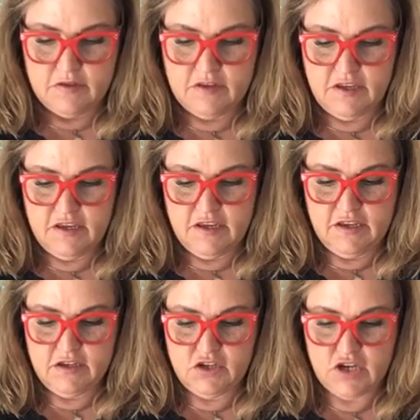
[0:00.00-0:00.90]

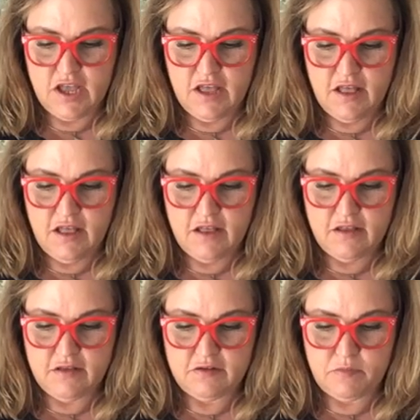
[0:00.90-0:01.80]

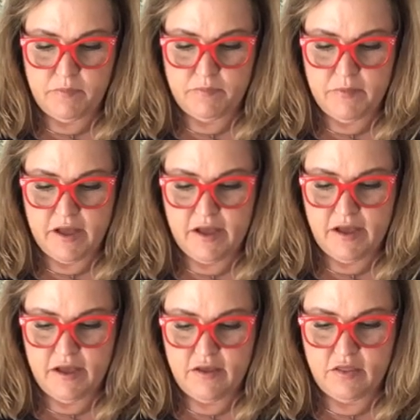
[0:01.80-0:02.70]
Seashells
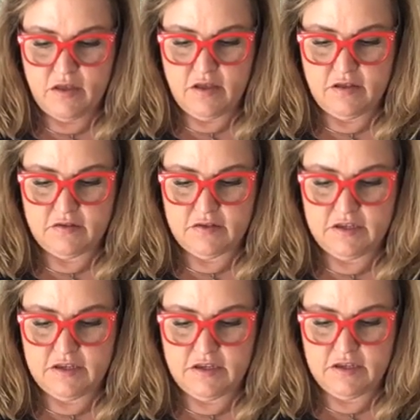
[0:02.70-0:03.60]
by the
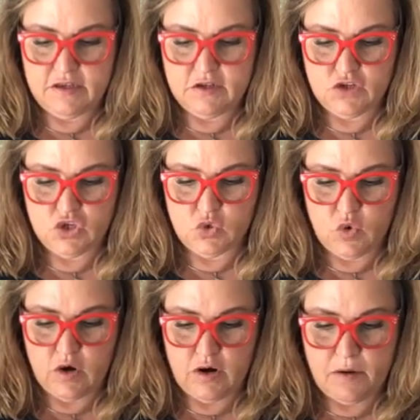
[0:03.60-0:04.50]

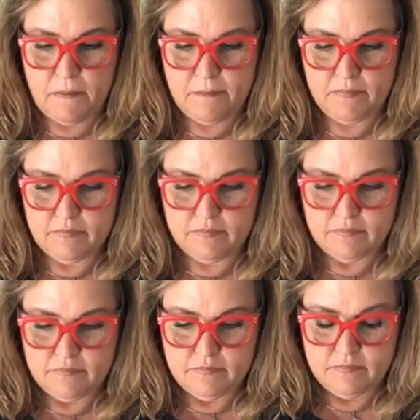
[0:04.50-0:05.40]
seashore.
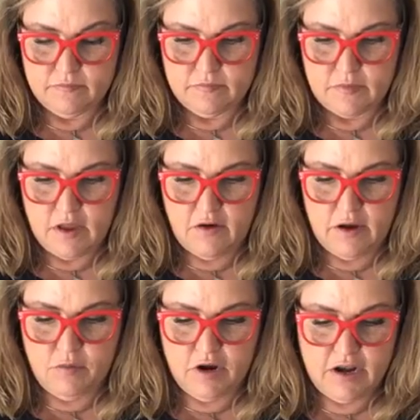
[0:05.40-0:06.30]
All
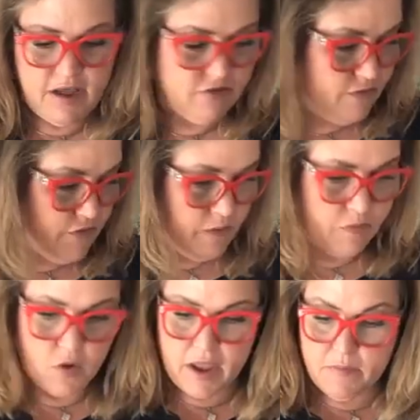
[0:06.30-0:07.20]
right, we're going to have some
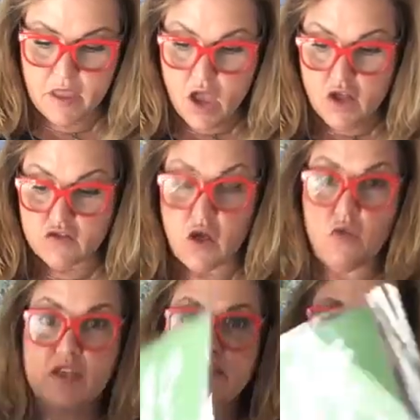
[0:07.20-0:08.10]
fun. Okay,
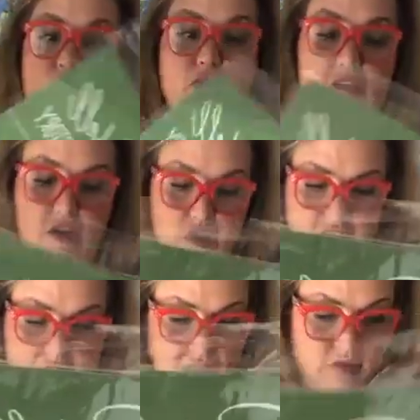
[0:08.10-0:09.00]
so this is a really
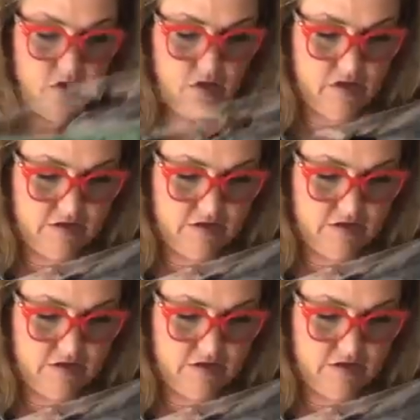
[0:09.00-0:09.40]
great stencil.